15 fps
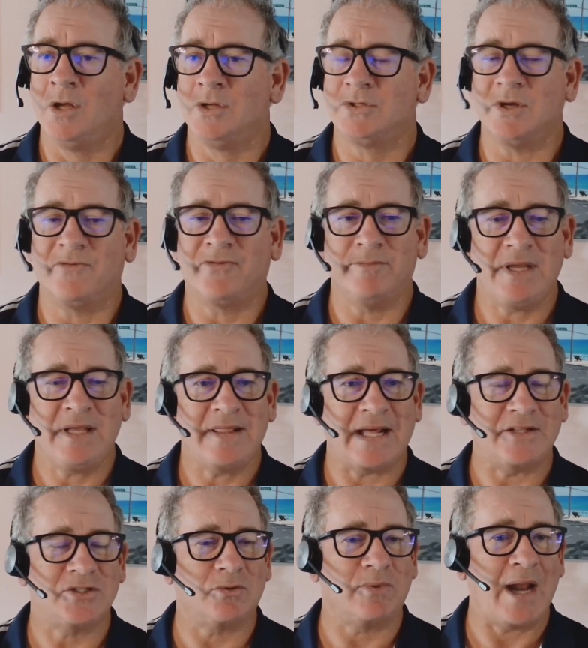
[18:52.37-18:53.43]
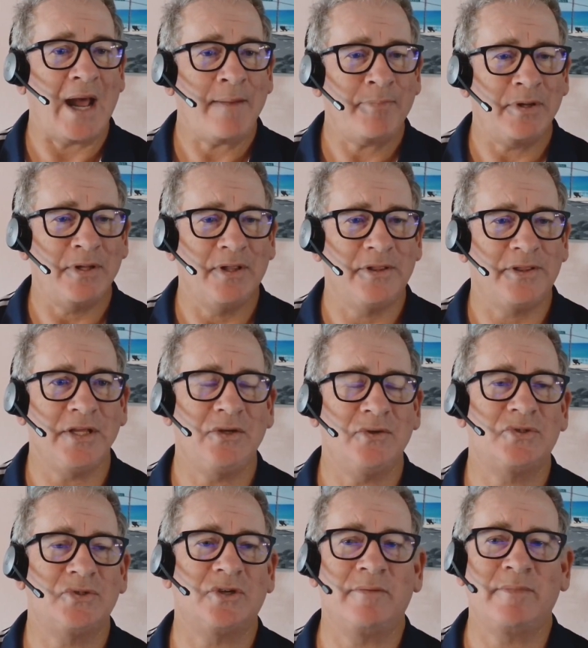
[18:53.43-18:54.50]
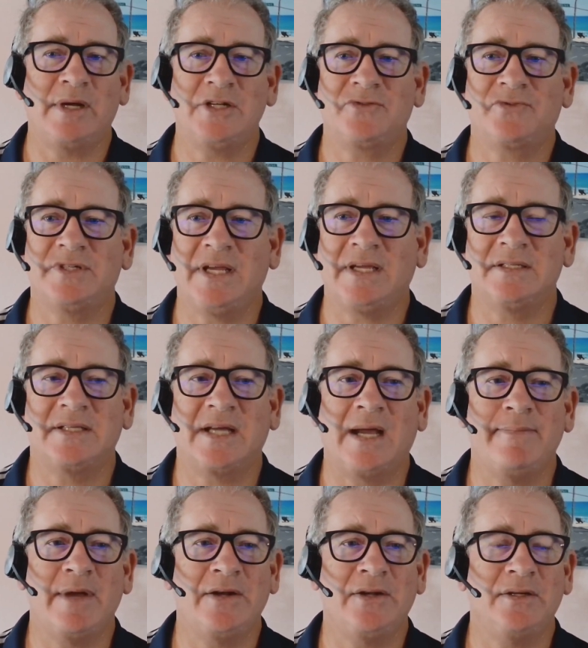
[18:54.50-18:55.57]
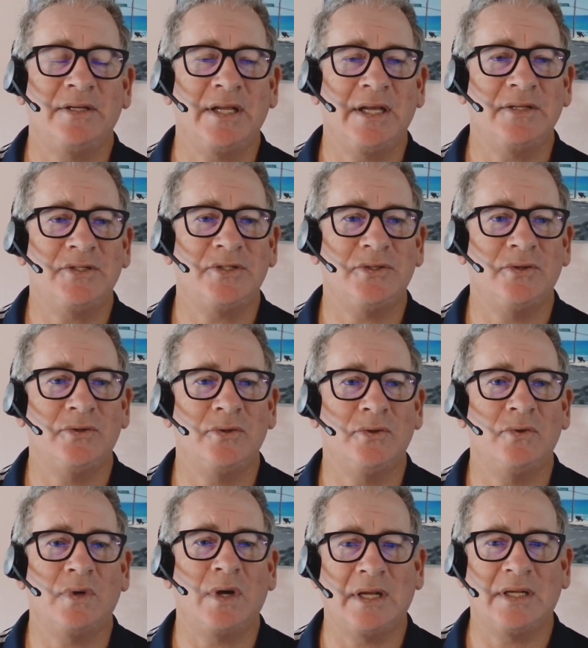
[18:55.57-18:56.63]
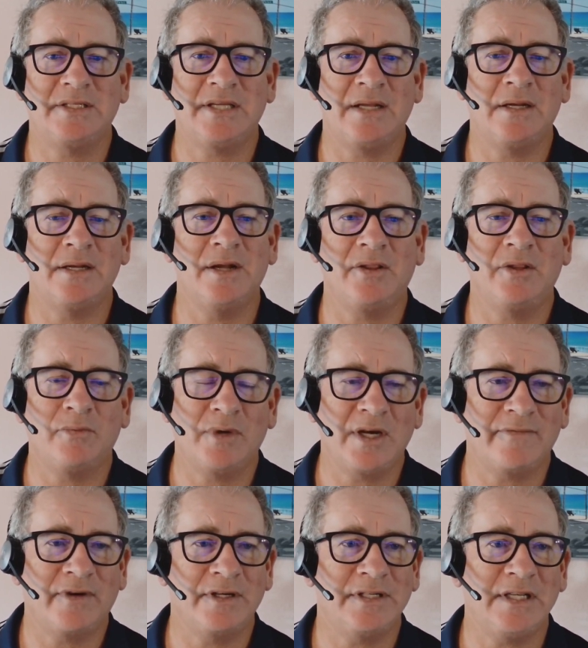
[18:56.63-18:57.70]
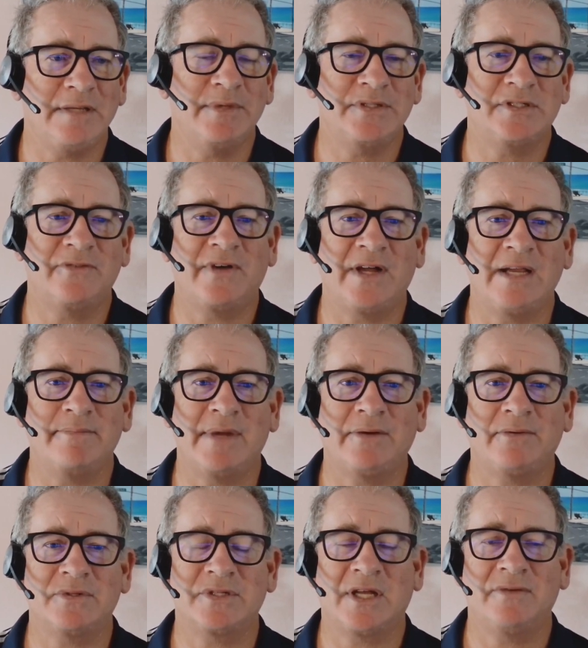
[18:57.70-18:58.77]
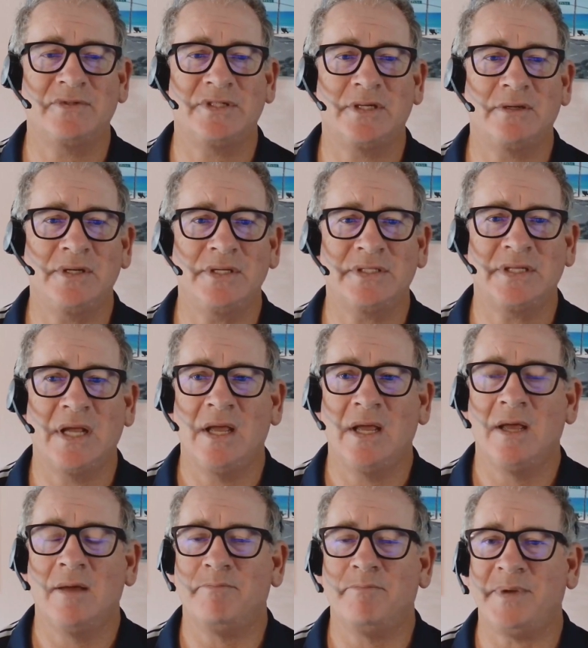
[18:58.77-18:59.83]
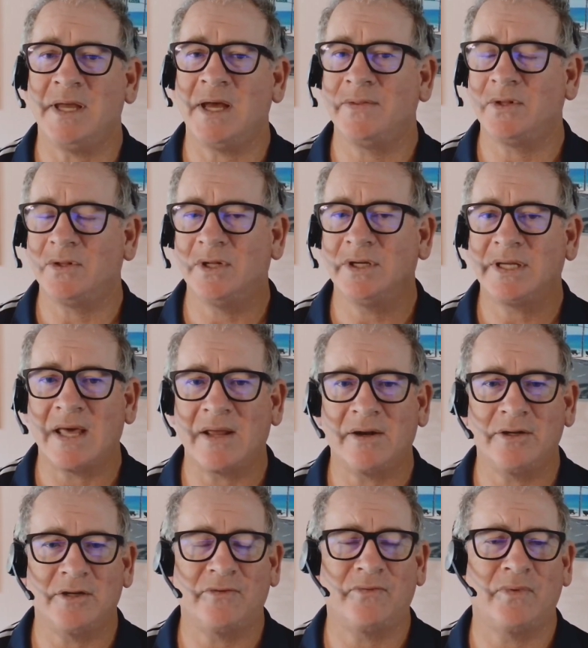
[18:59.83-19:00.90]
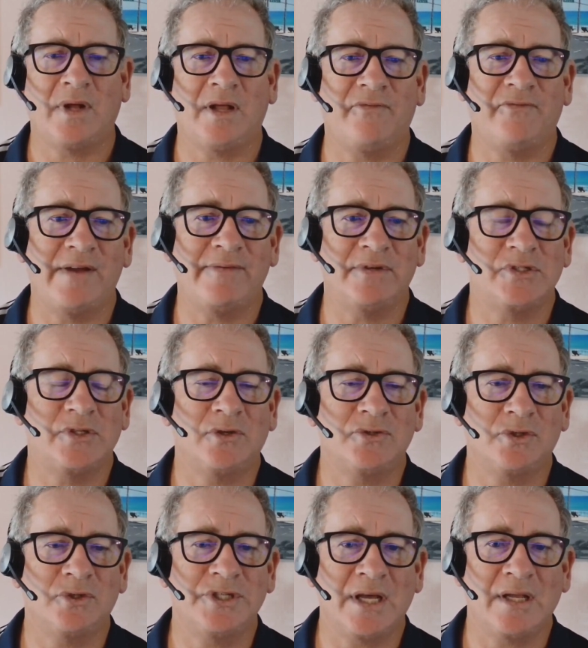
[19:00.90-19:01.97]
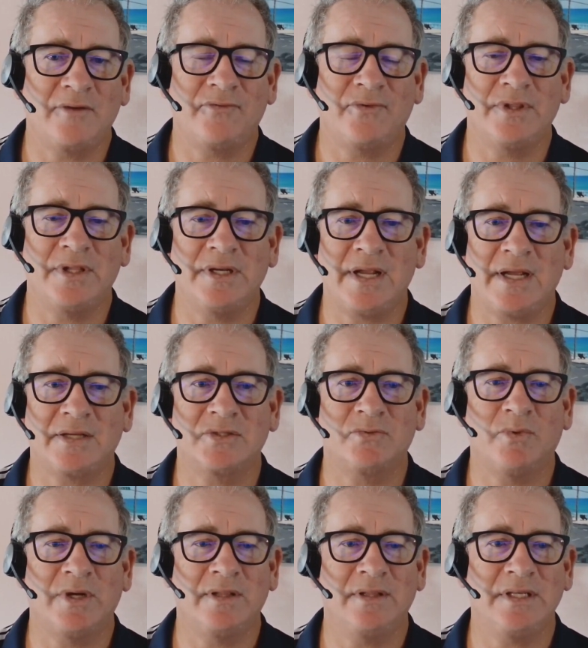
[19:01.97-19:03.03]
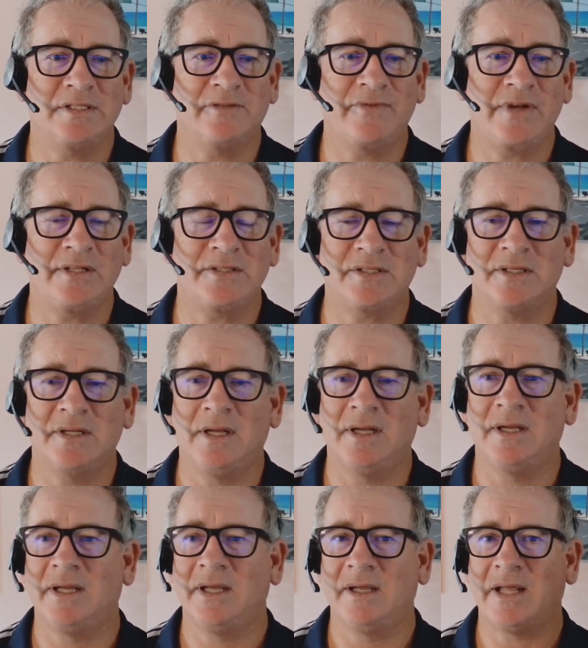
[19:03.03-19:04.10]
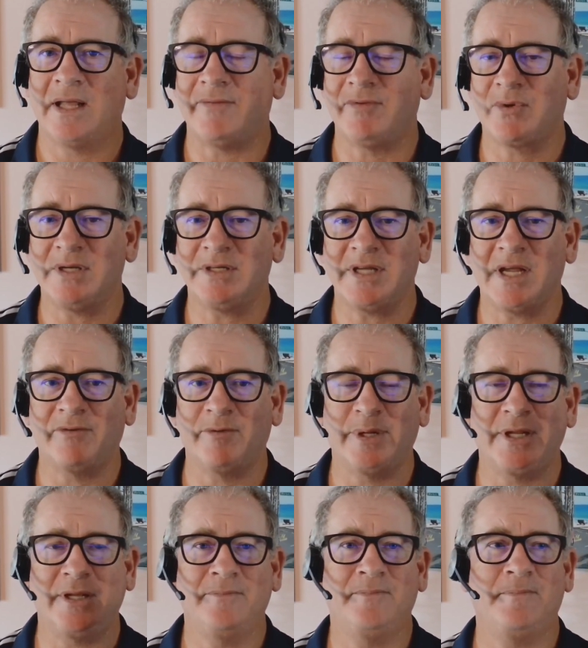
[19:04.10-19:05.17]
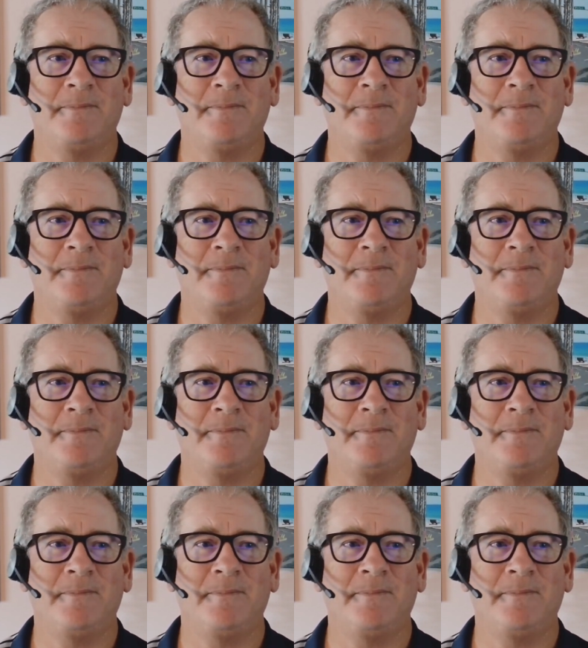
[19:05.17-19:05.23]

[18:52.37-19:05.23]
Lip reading: So for me, that's a wrap. Thank you so much for taking time out of your day to attend another one of our Demystifying Microsoft series. Be on the lookout on your favorite social channel for the next one of these events. Have a great day, everybody.